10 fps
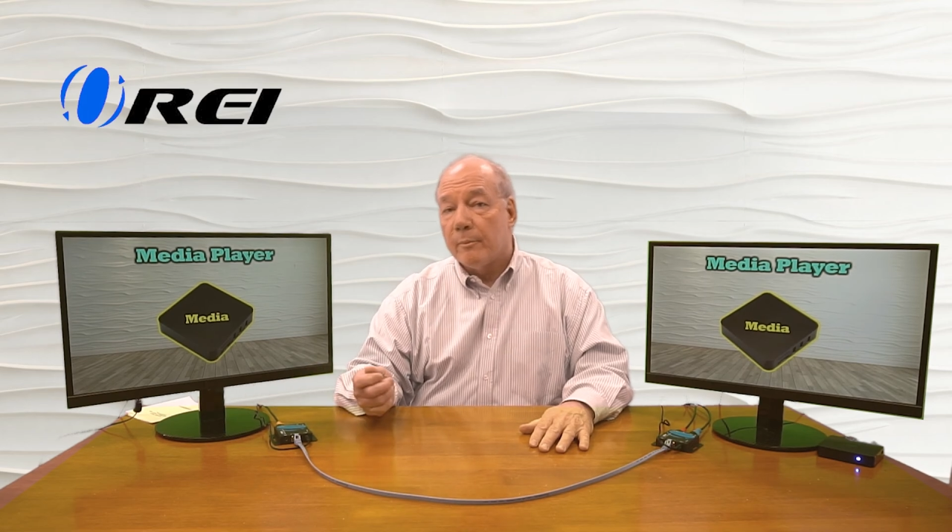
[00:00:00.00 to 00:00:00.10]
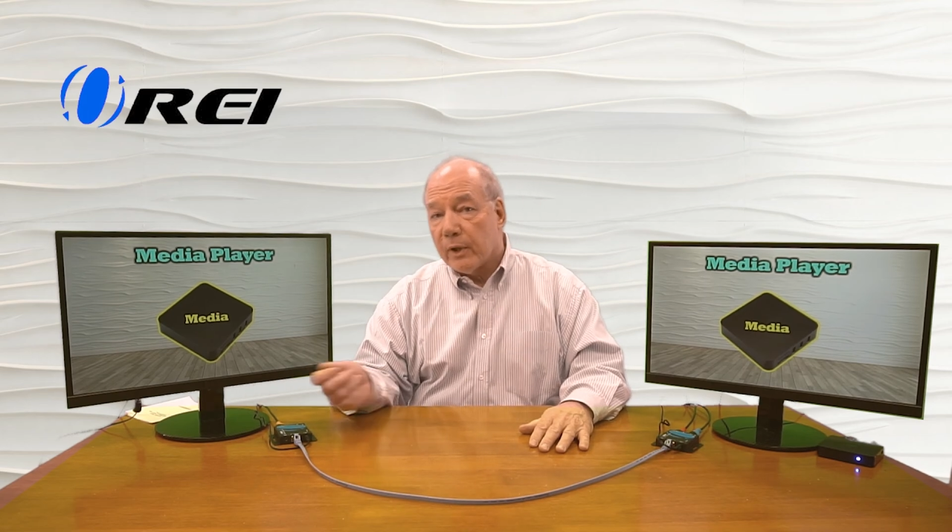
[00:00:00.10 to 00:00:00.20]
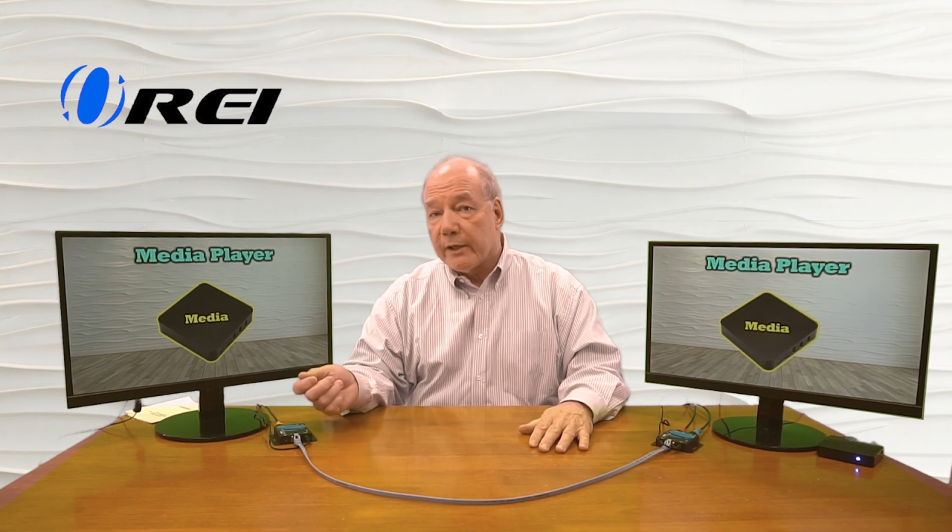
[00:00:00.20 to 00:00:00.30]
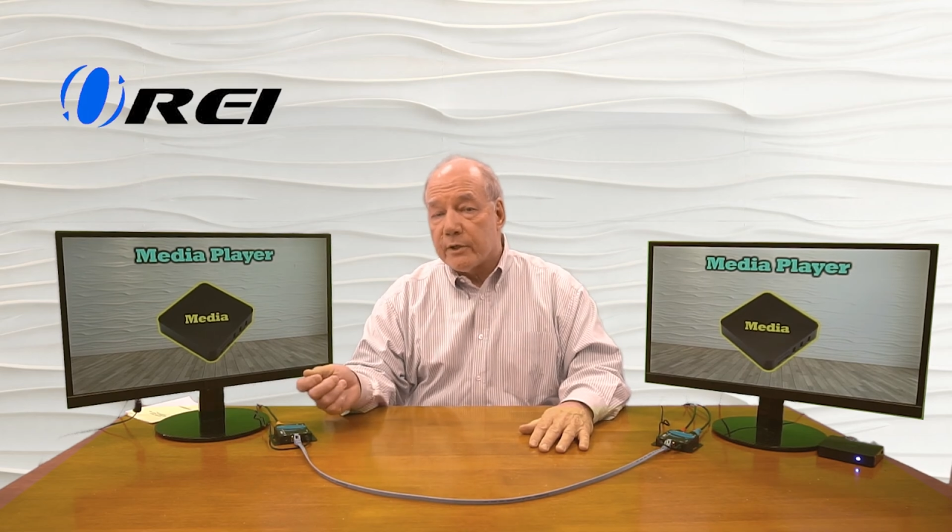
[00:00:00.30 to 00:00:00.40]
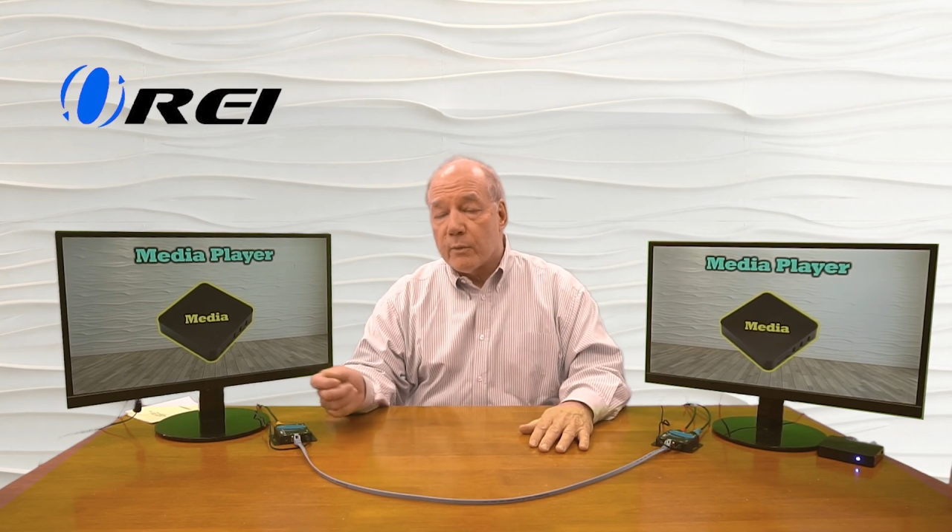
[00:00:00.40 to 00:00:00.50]

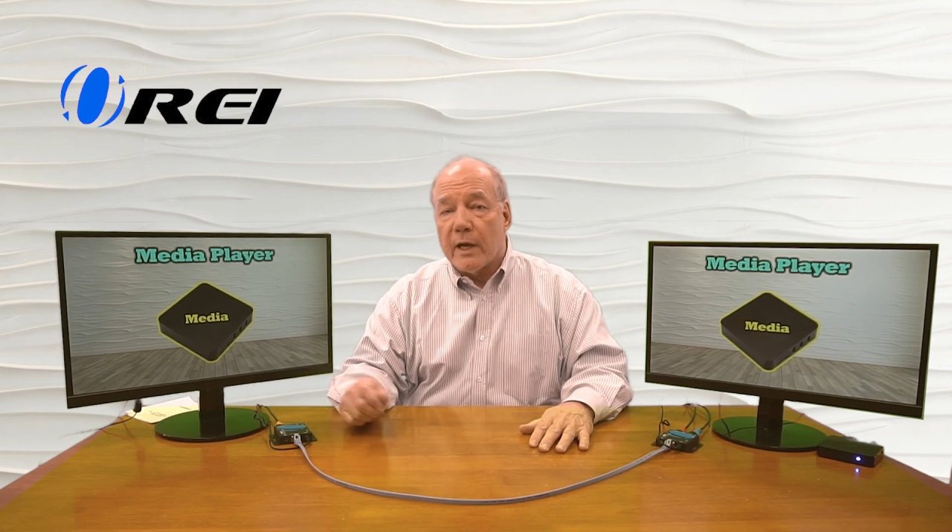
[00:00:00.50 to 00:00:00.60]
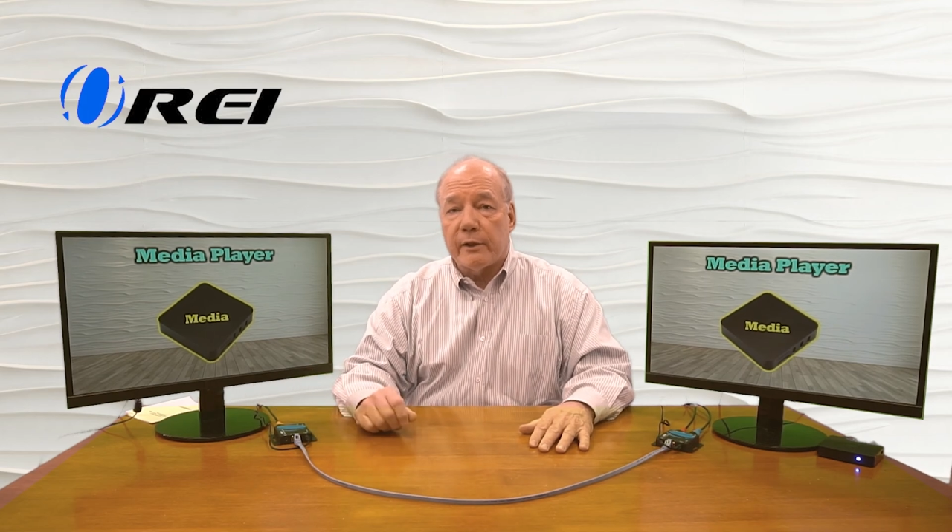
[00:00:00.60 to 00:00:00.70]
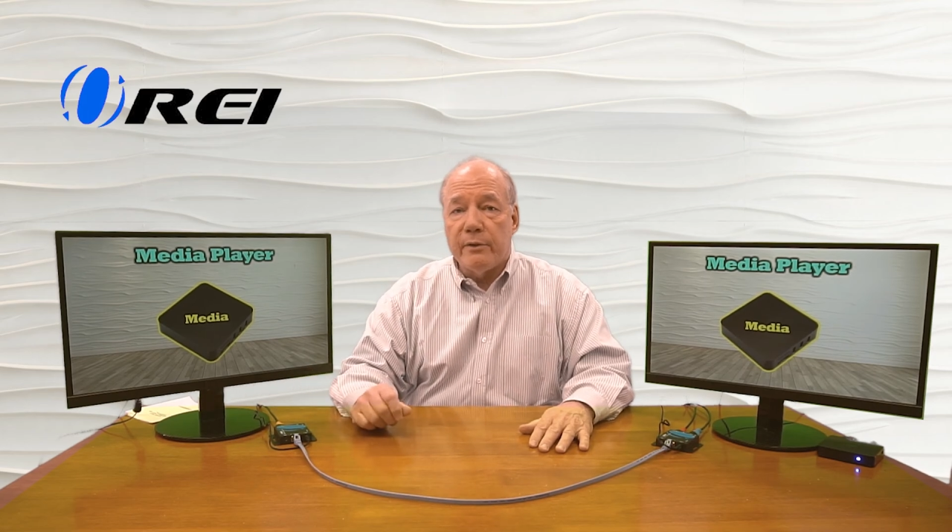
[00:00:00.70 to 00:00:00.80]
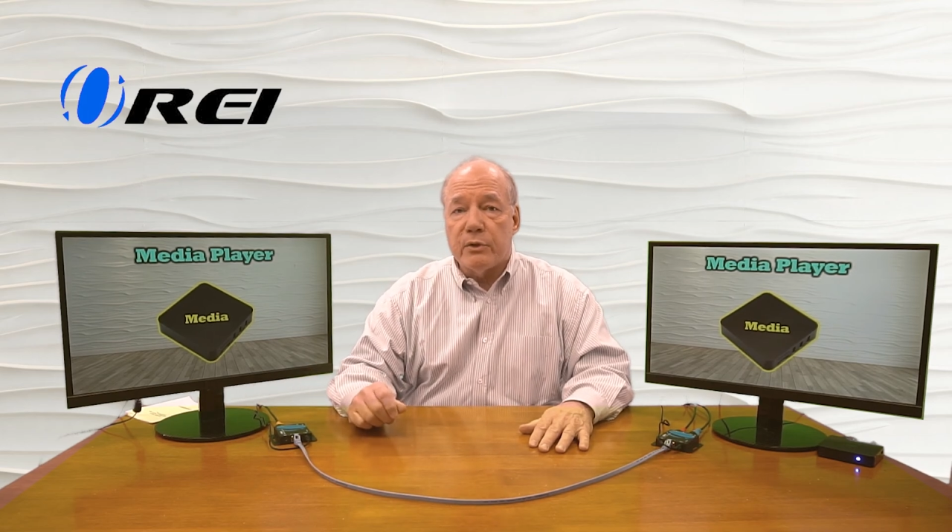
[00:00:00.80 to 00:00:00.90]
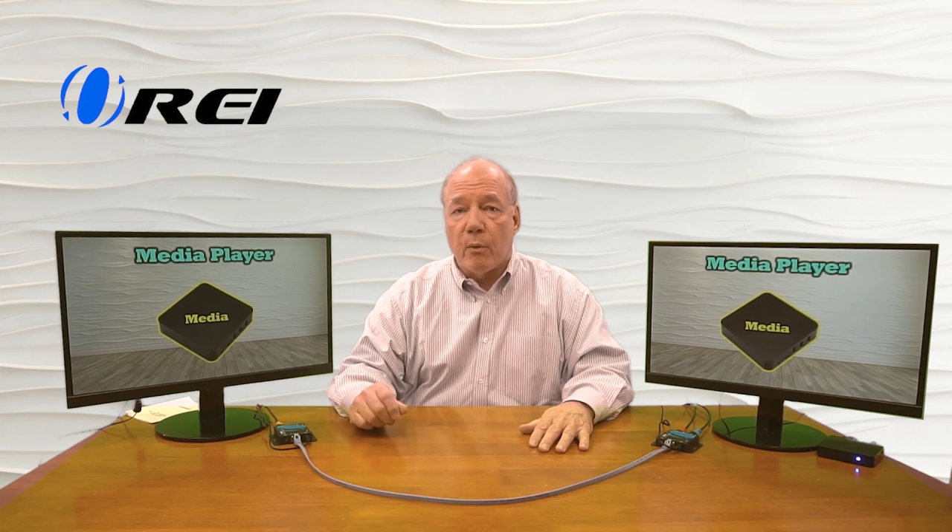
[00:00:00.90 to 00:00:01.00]
plug it
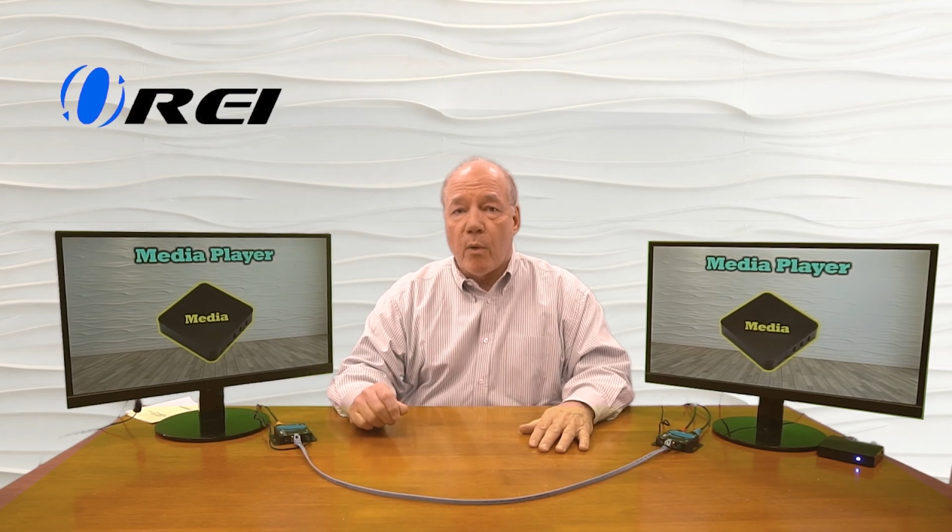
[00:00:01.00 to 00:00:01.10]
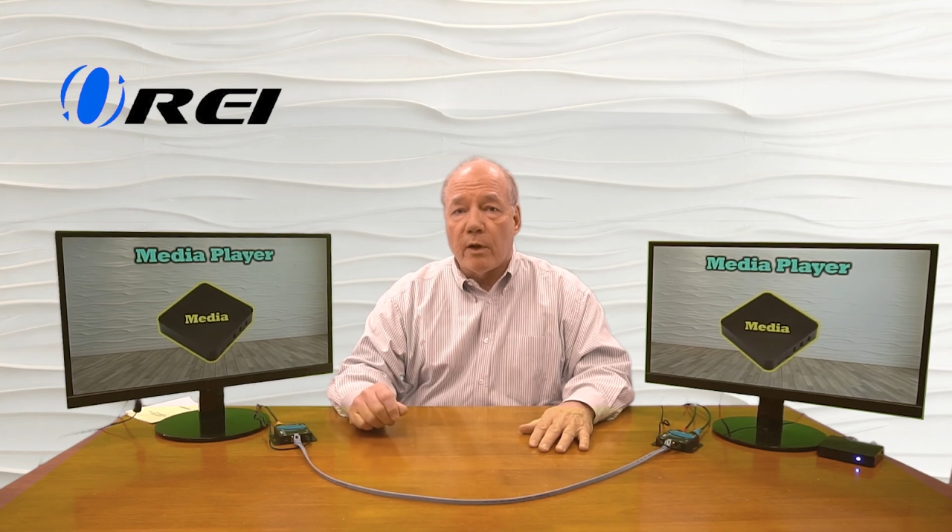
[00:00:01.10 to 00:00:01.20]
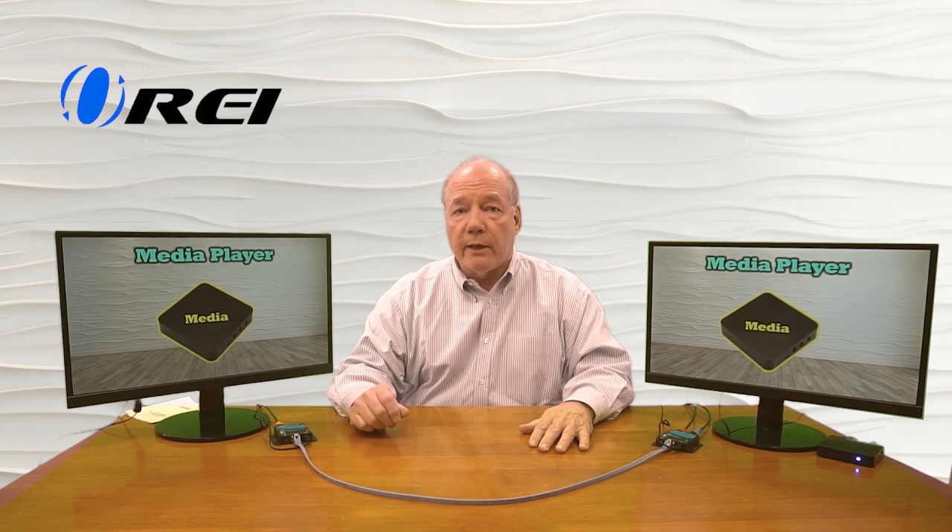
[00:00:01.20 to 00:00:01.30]
directly into a wall